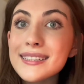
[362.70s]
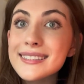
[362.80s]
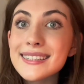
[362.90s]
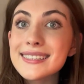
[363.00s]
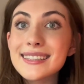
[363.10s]

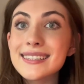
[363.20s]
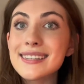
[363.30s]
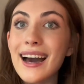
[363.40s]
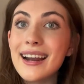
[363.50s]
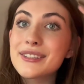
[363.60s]
sticks to the
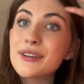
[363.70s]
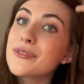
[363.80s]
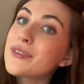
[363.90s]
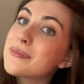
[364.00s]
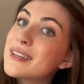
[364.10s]
side. So
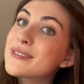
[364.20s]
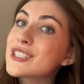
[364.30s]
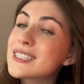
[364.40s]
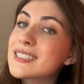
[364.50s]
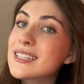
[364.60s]
for me, it was
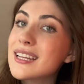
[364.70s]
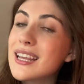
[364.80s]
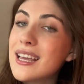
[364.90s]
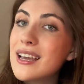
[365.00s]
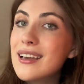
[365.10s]
just
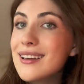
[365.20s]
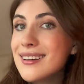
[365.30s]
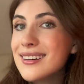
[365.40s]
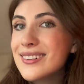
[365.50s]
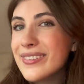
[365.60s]

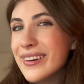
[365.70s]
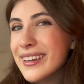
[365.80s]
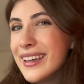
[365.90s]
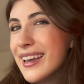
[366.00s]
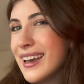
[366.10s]

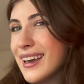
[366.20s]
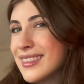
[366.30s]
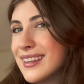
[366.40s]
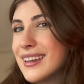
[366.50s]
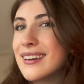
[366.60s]
clunky
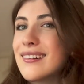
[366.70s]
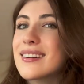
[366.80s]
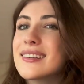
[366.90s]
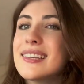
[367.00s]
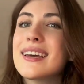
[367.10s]
and like
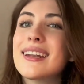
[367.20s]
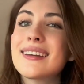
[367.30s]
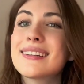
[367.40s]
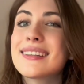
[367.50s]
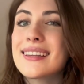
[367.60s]
ugly, and
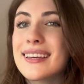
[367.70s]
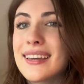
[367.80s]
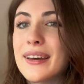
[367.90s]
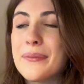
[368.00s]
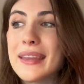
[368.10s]
I didn't like
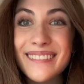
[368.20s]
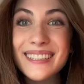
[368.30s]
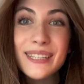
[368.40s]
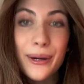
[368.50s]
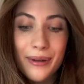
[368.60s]
it. I'm gonna
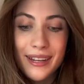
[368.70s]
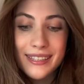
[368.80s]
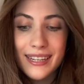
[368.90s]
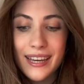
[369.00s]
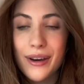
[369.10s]
stop
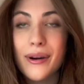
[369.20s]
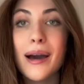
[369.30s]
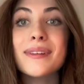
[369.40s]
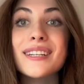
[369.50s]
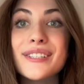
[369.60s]
ranting now.
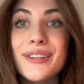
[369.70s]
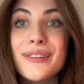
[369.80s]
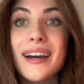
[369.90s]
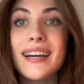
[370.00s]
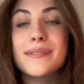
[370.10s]
I'm gonna show
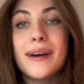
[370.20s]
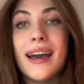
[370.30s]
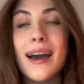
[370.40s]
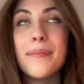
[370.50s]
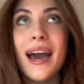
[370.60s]
you guys my
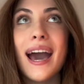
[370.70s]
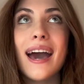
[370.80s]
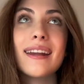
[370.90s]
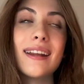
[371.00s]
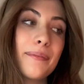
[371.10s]

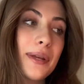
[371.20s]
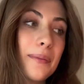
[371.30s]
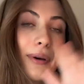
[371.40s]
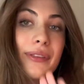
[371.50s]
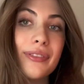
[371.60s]
iPad, and I'm gonna
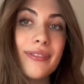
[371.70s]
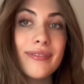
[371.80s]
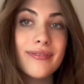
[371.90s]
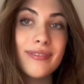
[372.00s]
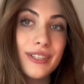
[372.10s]
put
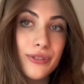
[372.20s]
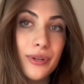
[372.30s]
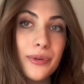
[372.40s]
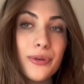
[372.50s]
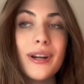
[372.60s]
the
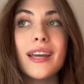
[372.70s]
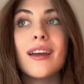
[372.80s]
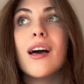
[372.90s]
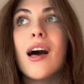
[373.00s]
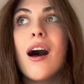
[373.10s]
screen
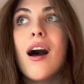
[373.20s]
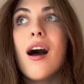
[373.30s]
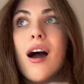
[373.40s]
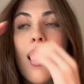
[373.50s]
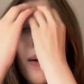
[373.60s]
recording
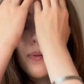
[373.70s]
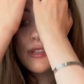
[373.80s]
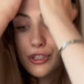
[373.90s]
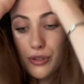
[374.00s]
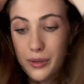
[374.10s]
up on
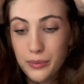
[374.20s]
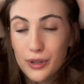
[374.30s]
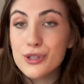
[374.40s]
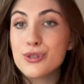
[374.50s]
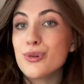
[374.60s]
the screen while
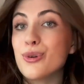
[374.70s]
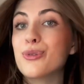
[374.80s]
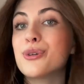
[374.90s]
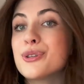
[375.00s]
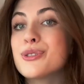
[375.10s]
I scroll
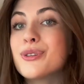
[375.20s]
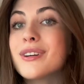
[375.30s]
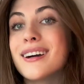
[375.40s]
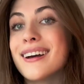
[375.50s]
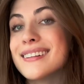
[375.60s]
through it, so you
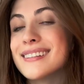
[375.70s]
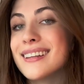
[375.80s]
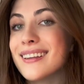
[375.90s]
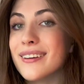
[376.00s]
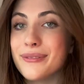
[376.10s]
can kind of
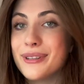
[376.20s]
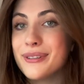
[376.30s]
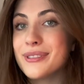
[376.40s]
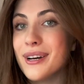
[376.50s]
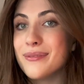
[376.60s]
see like
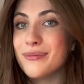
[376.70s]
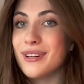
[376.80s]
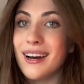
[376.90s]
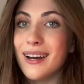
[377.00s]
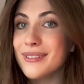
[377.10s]
real time
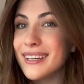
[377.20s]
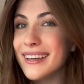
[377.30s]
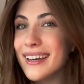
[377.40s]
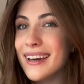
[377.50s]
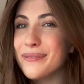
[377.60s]
what I'm
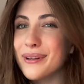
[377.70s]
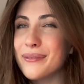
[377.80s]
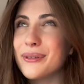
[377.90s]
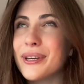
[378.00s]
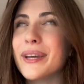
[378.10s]
looking at and what
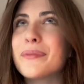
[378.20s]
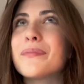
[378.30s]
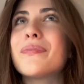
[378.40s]
I'm doing.